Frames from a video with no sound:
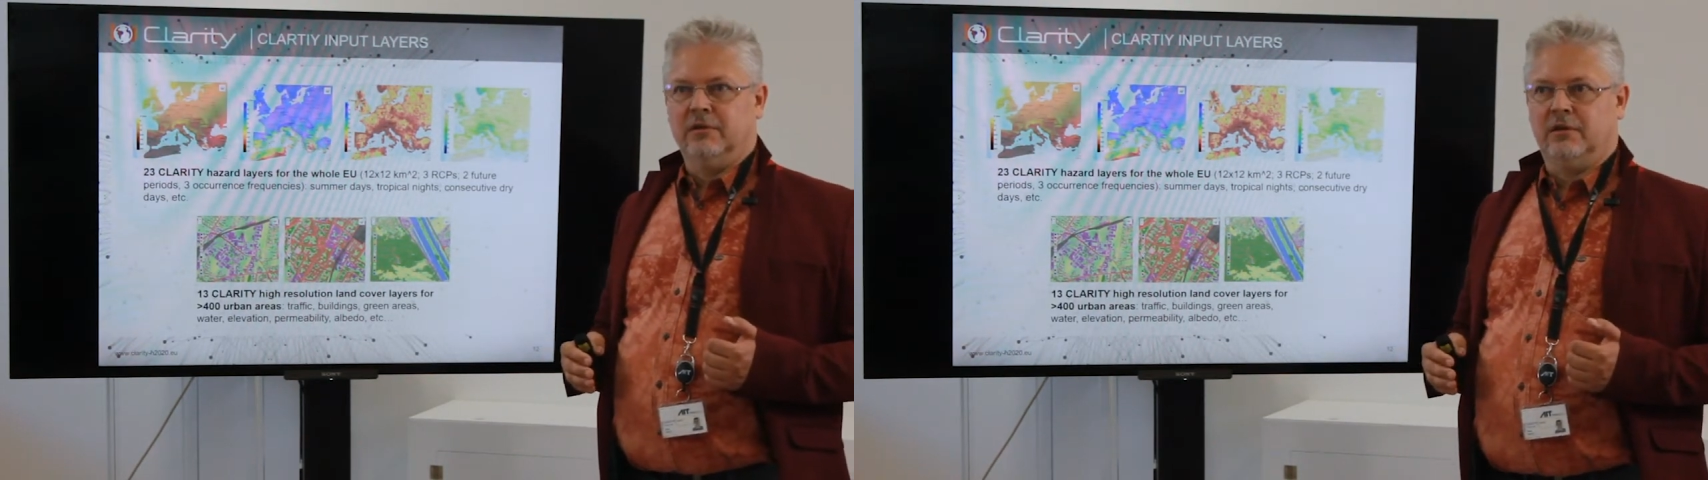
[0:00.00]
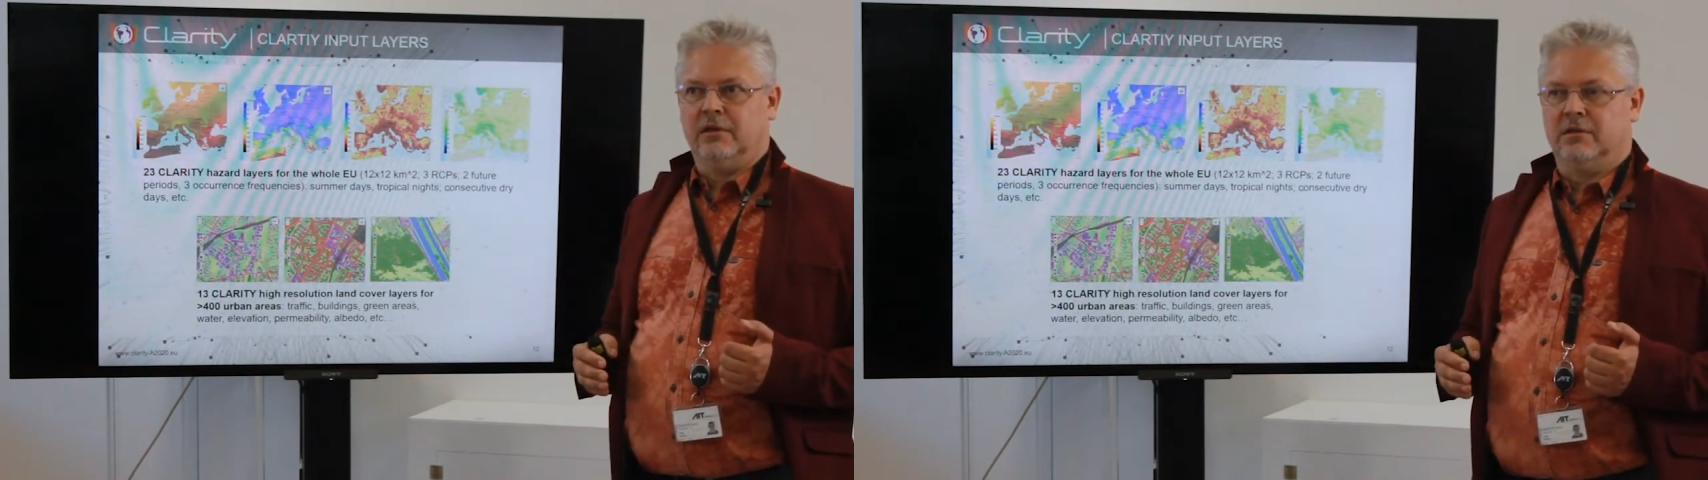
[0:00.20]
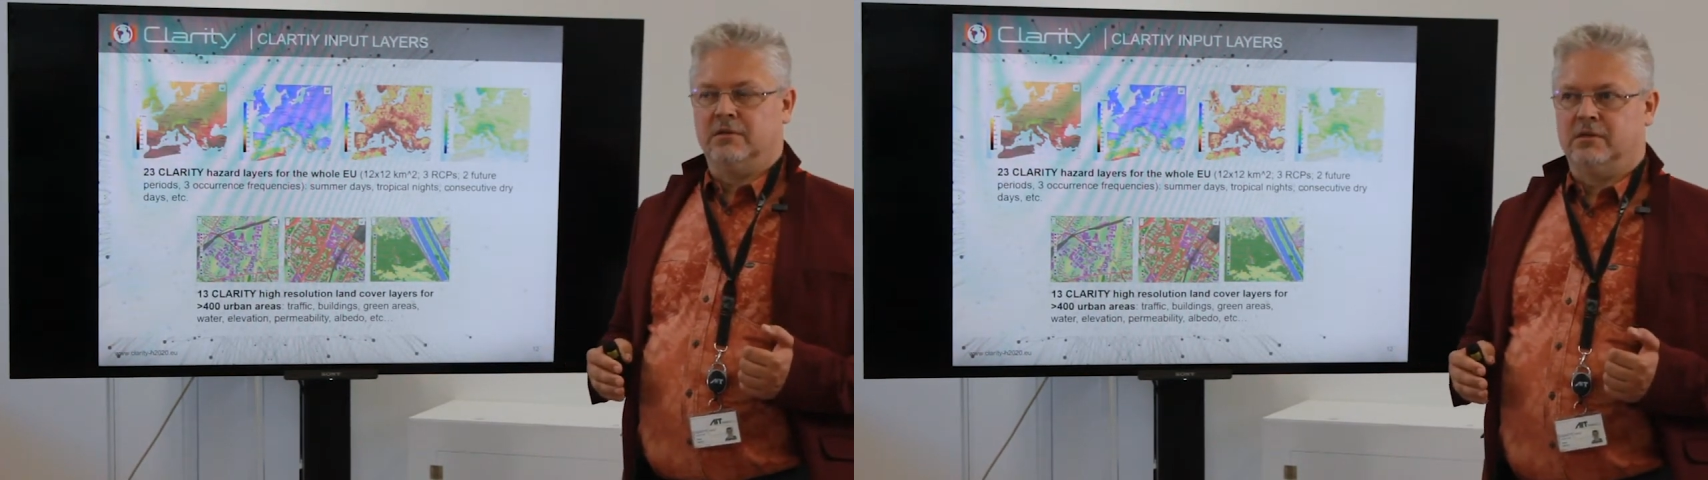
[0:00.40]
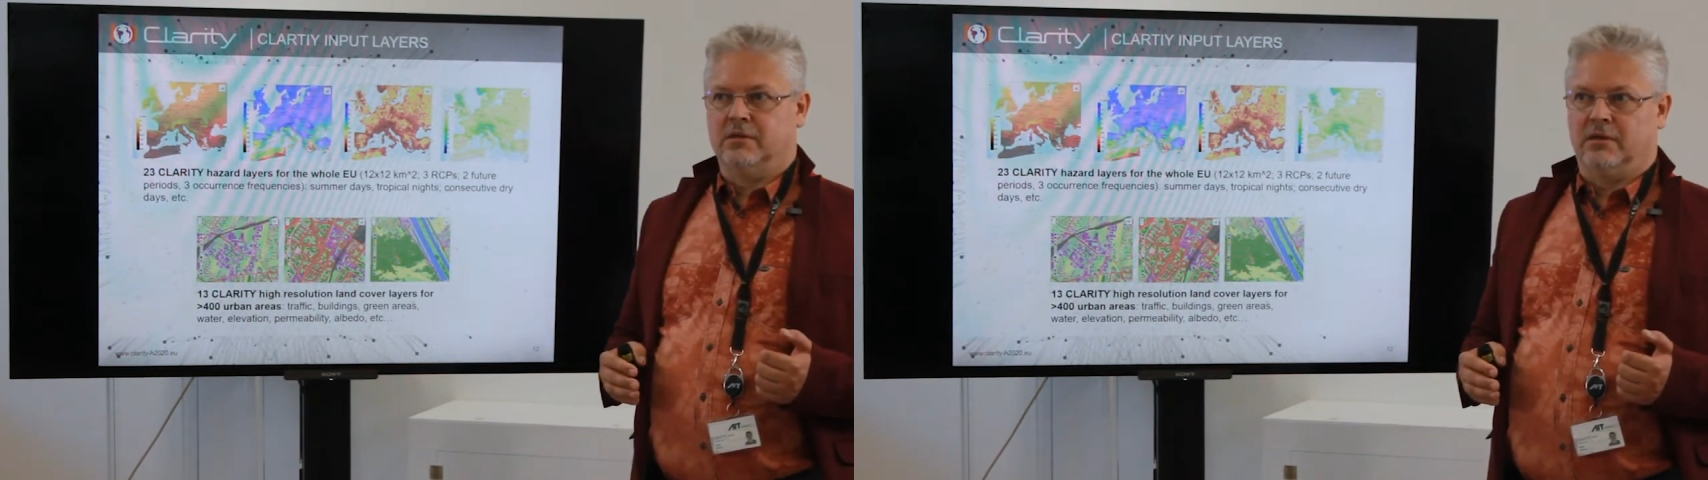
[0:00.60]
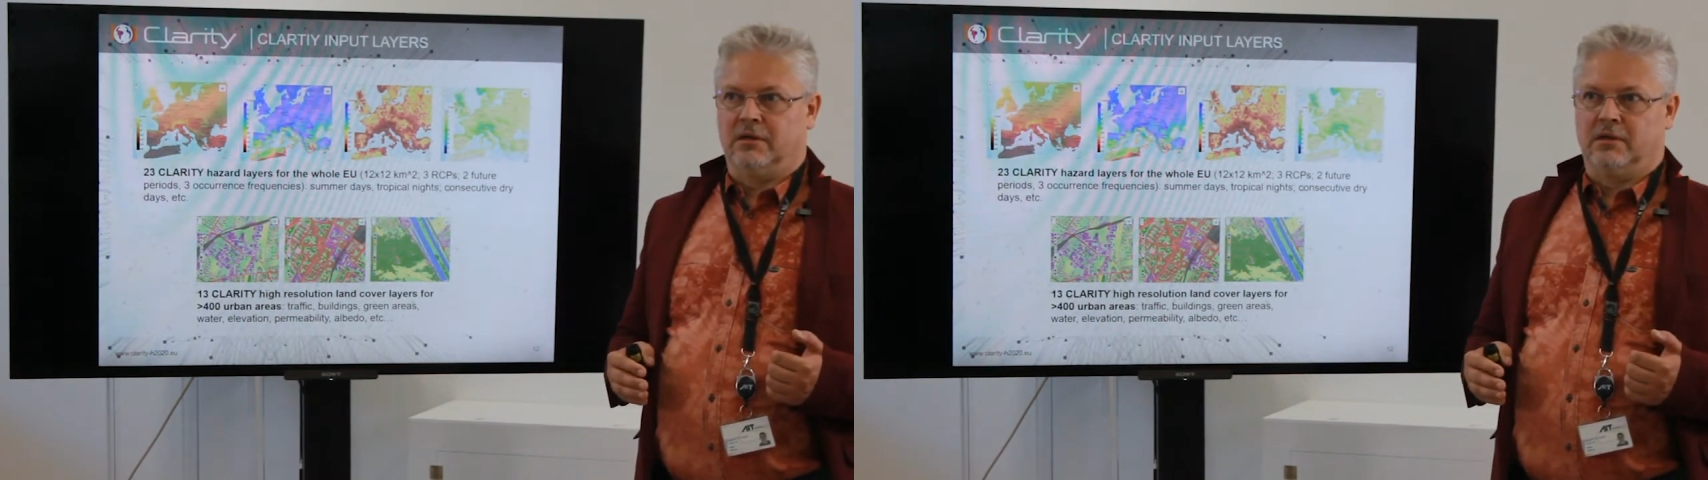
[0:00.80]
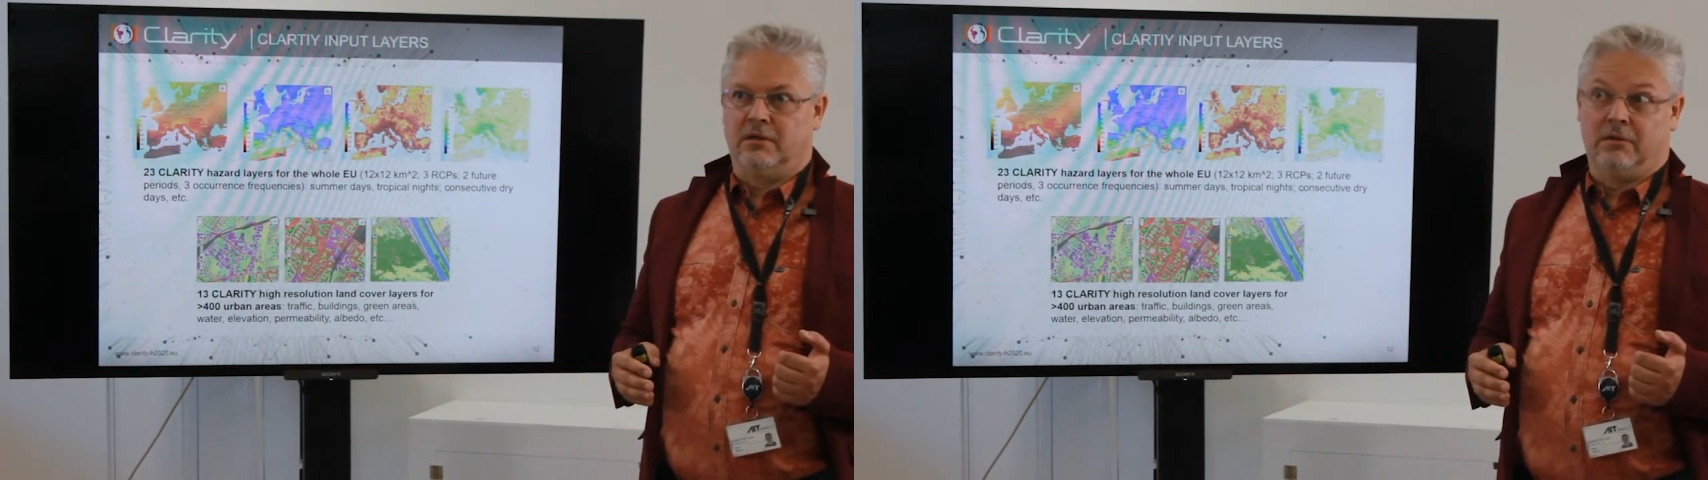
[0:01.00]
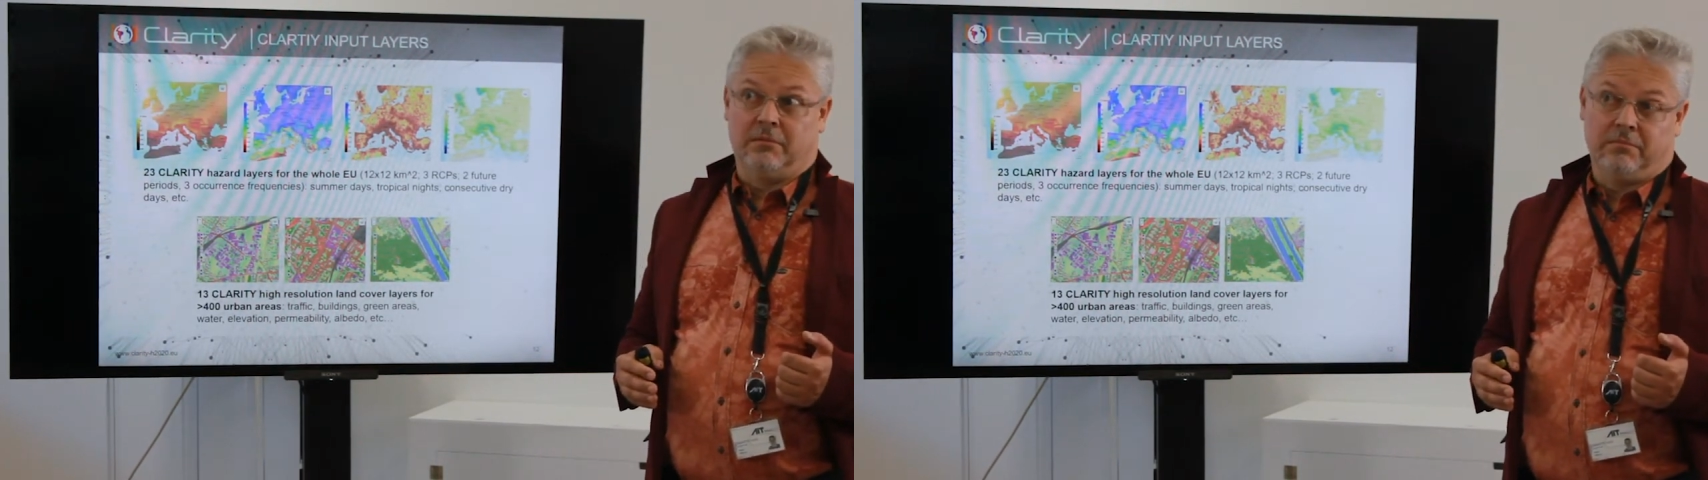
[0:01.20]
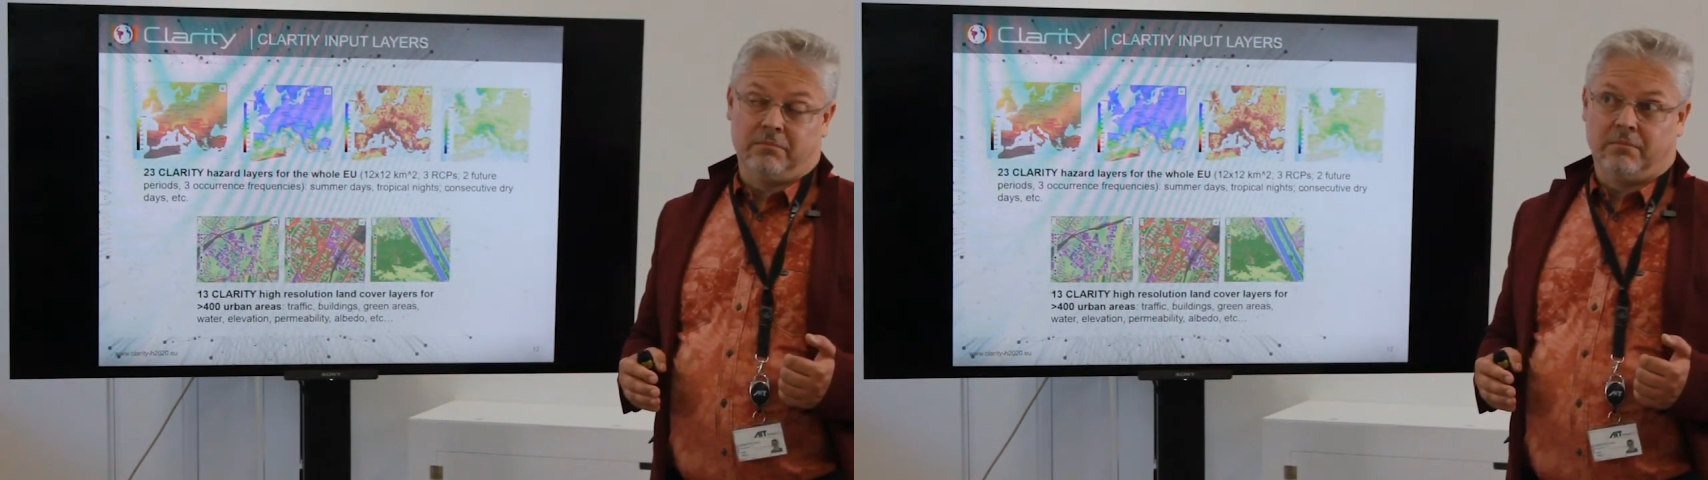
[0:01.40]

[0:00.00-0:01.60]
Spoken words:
It's, well,